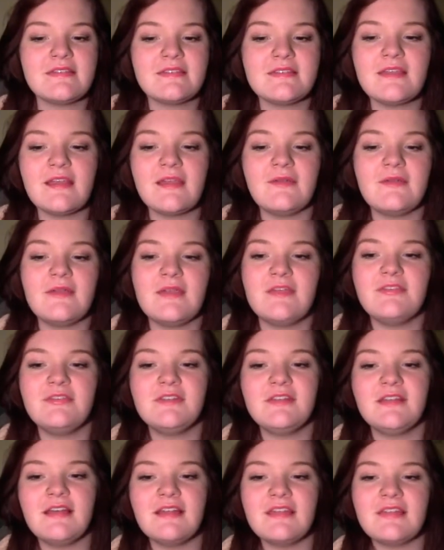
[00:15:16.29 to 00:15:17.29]
So if
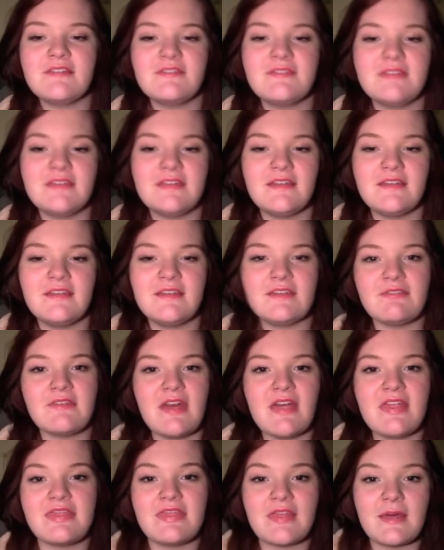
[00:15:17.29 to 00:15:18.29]
you like the video, give it
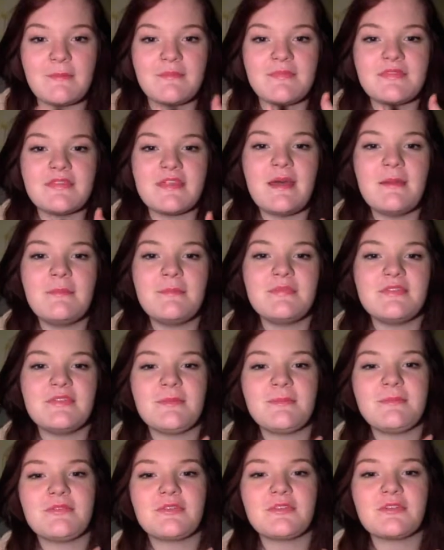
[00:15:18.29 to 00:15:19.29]
a thumbs up,
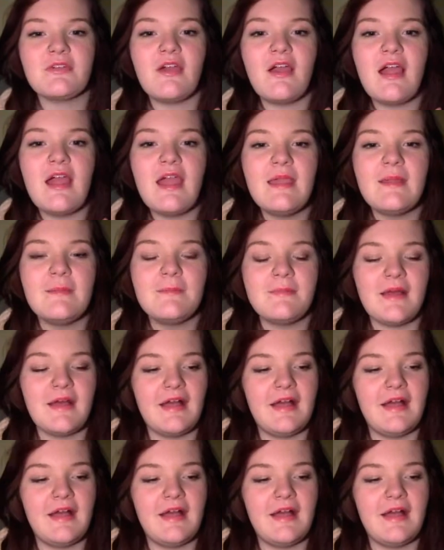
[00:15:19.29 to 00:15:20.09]
subscribe.